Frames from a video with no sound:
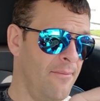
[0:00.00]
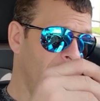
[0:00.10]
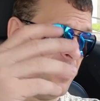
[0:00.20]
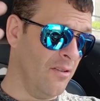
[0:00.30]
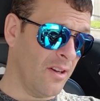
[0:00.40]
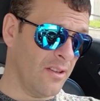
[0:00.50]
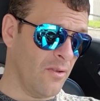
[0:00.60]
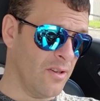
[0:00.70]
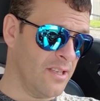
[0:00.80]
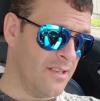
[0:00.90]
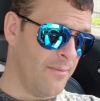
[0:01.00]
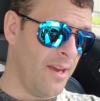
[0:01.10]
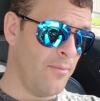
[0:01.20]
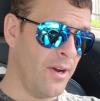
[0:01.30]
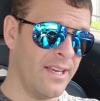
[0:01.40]
you look at the horses that
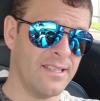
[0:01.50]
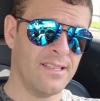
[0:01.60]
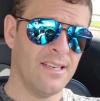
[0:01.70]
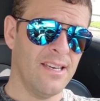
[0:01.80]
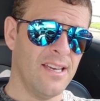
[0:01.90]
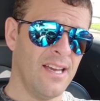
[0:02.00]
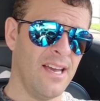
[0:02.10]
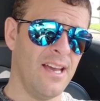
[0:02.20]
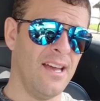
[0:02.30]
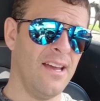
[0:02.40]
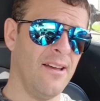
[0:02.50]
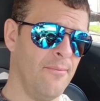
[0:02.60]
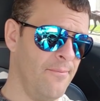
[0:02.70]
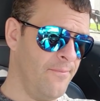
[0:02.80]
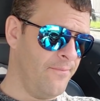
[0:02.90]
made breaks.
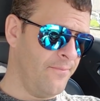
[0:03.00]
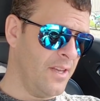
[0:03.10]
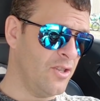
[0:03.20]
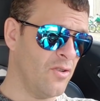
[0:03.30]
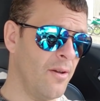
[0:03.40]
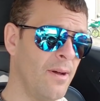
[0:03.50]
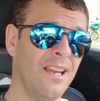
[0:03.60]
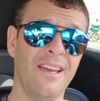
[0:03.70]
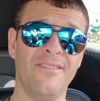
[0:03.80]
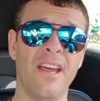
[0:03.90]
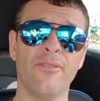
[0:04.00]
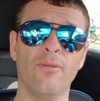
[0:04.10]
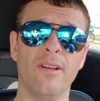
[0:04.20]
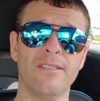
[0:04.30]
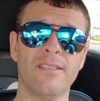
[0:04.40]
Enjoying My Life never
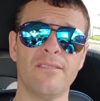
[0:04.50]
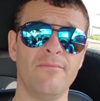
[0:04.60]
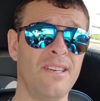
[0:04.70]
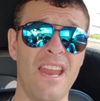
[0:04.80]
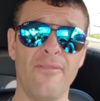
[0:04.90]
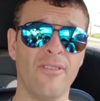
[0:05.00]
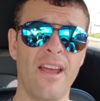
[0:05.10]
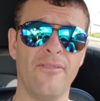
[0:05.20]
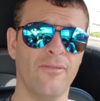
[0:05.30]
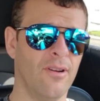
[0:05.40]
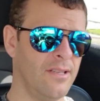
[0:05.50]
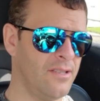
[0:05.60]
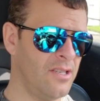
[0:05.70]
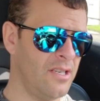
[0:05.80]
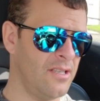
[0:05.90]
runs. Never, ever
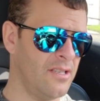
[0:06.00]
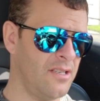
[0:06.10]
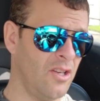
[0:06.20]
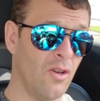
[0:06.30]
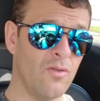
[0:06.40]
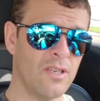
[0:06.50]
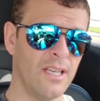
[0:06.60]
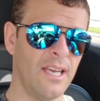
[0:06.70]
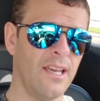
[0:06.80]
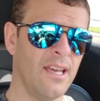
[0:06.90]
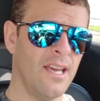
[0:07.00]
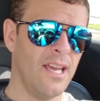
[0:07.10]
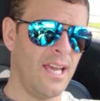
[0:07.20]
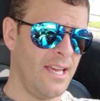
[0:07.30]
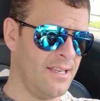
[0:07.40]
runs. She's usually
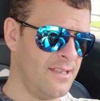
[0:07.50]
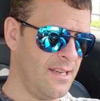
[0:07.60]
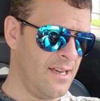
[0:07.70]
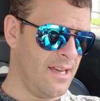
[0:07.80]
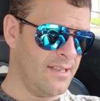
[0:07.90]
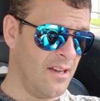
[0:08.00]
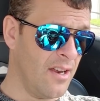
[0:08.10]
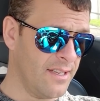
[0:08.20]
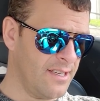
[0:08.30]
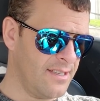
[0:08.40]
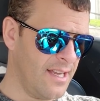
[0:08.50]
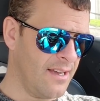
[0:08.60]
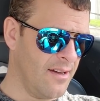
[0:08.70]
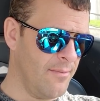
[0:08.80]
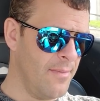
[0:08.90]
as honest as they
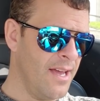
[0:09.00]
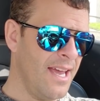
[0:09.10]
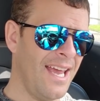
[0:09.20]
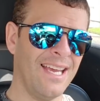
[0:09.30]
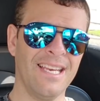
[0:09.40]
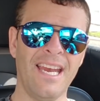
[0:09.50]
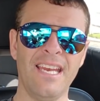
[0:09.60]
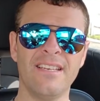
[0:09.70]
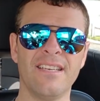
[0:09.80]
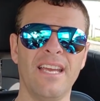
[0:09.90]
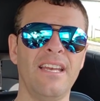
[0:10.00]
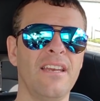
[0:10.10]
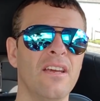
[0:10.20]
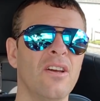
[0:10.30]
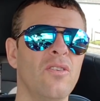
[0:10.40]
come. And Canadian Titan,
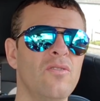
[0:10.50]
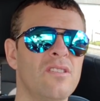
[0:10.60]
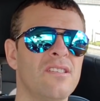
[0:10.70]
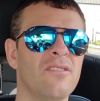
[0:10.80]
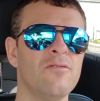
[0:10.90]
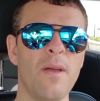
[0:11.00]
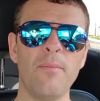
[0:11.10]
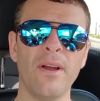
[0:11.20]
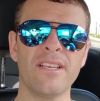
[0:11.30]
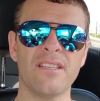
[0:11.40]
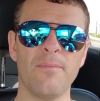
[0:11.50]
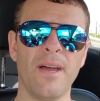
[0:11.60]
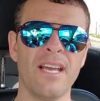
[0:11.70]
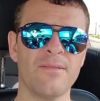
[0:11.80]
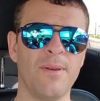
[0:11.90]
who's made breaks in the
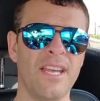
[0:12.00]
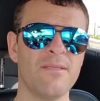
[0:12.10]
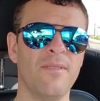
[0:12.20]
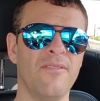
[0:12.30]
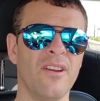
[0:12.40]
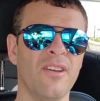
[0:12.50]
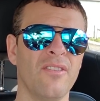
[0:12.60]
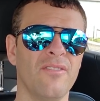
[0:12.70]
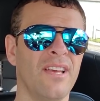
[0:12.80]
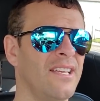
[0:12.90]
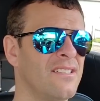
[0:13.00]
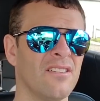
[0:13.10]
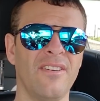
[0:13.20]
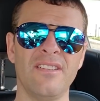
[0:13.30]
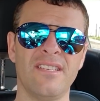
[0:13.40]
past but has been very good of late. And
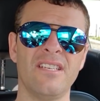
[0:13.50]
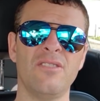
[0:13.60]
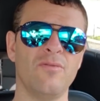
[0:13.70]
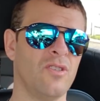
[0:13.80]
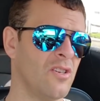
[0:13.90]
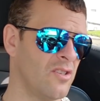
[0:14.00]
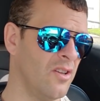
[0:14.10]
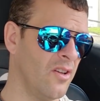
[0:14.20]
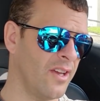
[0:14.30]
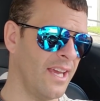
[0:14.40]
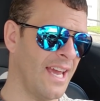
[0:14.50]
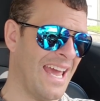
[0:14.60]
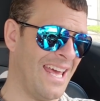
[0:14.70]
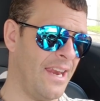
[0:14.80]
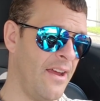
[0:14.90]
Sylvain said she was just looking
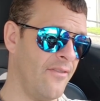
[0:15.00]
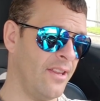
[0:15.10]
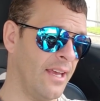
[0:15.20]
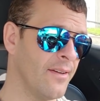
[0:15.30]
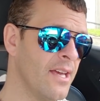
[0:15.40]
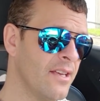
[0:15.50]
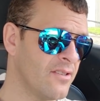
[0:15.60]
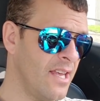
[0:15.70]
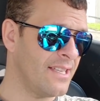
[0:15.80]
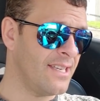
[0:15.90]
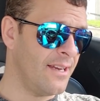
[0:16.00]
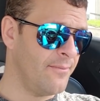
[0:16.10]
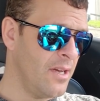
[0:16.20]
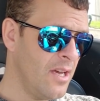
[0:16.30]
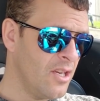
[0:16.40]
at everything. So that's it.
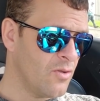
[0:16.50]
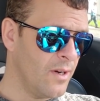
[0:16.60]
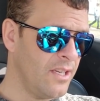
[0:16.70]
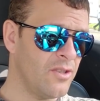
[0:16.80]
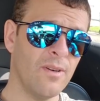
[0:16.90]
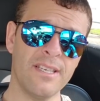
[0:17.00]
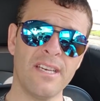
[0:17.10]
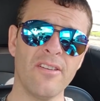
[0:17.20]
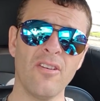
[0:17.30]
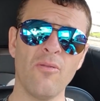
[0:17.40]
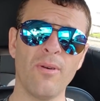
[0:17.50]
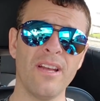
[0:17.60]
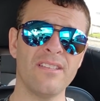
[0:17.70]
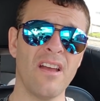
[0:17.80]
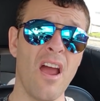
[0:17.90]
22 Ontario
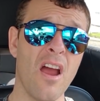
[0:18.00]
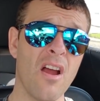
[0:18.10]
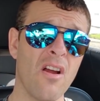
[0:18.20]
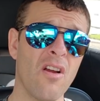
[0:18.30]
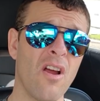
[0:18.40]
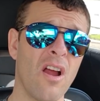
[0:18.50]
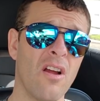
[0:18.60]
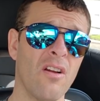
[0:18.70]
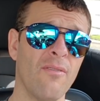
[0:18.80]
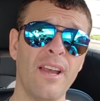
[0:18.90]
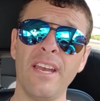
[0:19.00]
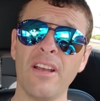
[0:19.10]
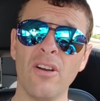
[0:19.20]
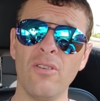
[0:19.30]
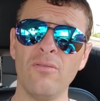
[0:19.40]
breds are ready to
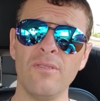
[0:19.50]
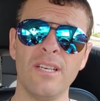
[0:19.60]
go.